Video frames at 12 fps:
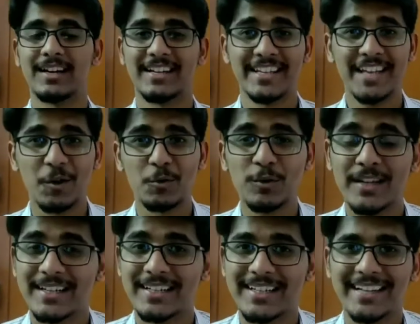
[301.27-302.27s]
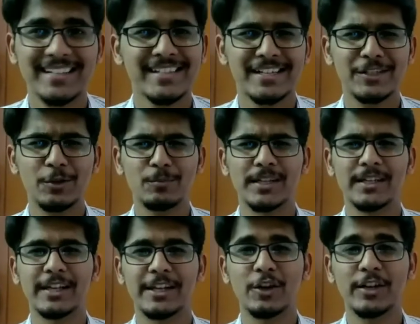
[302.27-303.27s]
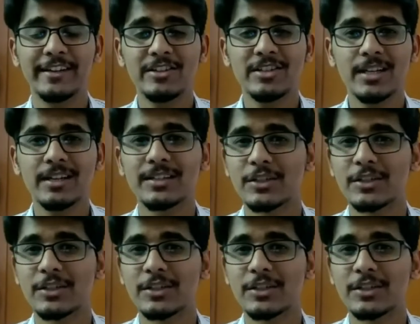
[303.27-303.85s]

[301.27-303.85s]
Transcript: Now let us assume that you're teaching